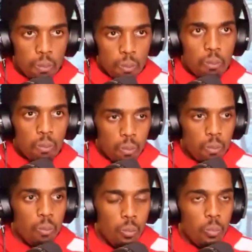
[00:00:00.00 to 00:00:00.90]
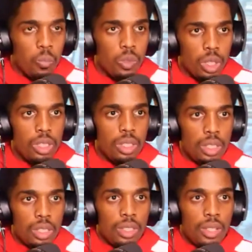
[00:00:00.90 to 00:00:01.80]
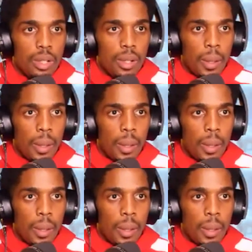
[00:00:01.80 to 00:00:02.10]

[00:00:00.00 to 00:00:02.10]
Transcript: mm-hmm. you finished up your Turkish league career with.